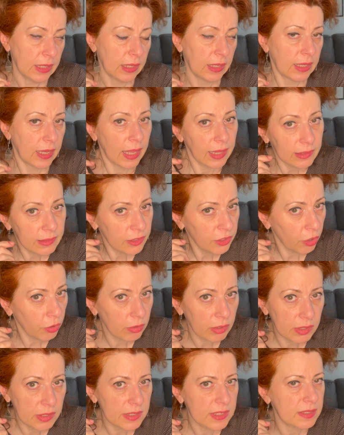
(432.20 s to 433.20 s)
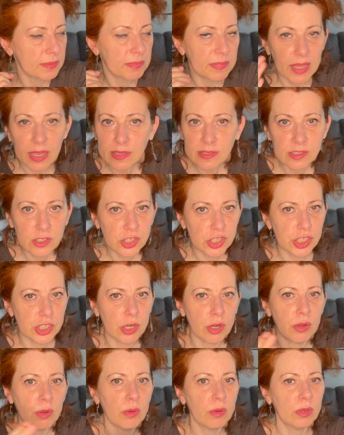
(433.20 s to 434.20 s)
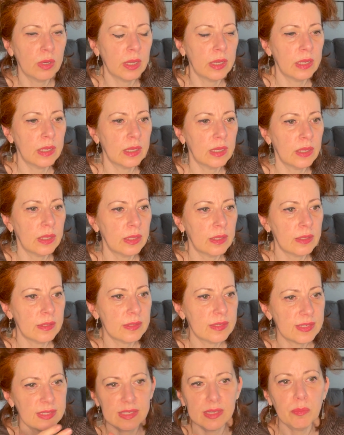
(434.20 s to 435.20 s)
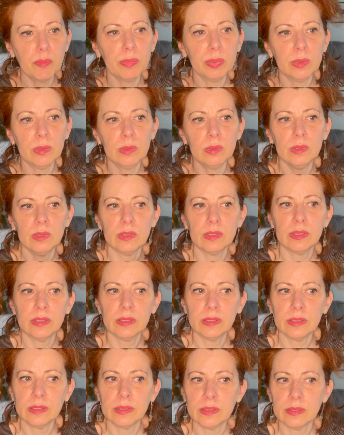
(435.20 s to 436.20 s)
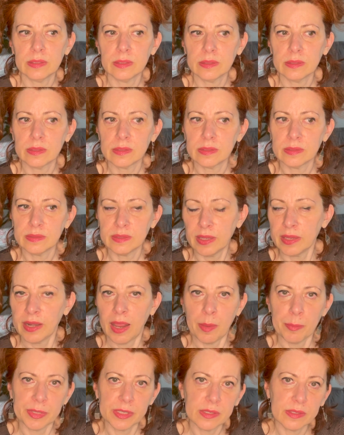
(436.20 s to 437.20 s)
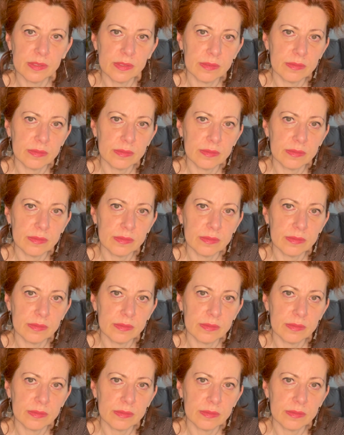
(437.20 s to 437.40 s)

Healthy organism doesn't show simple dynamic.